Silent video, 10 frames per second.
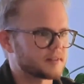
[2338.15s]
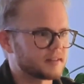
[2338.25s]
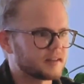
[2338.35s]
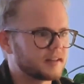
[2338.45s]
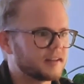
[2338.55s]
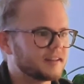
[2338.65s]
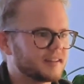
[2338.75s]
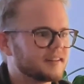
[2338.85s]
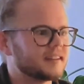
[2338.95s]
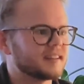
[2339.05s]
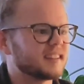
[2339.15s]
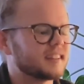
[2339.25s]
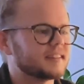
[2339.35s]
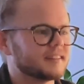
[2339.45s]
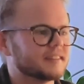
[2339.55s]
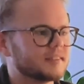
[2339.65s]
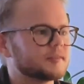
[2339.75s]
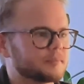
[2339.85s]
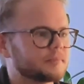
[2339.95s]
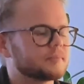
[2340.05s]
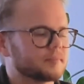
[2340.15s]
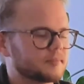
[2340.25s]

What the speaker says: The system is really thriving,